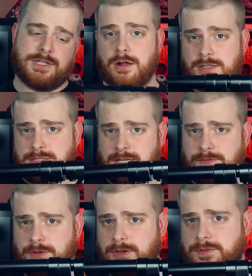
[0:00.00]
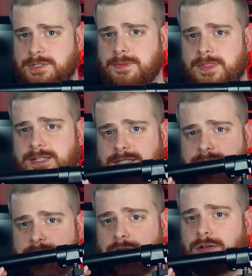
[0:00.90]
Honestly, if you're looking for something that's
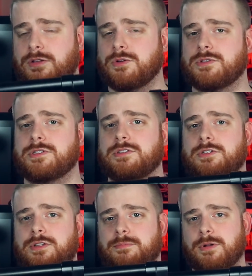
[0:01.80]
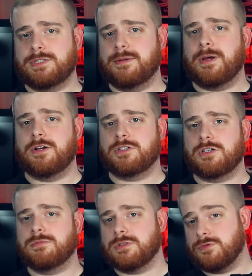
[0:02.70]
as close to the multi-mount in
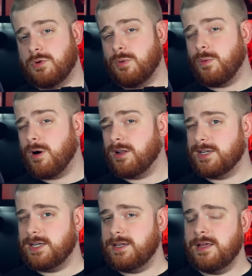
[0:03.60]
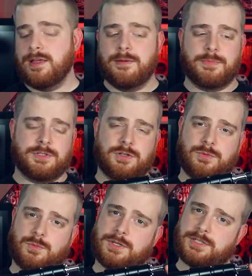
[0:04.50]
terms of quality, but
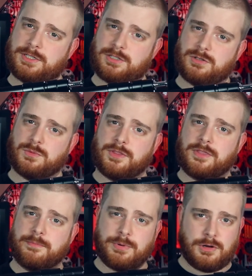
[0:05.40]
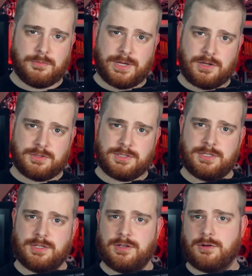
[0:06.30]
don't want to deal with the ball mount
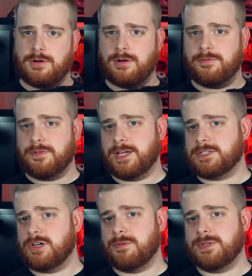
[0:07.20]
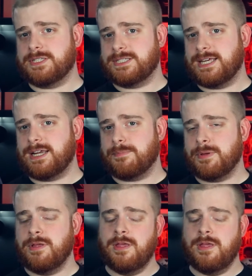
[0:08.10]
or flex arm setup,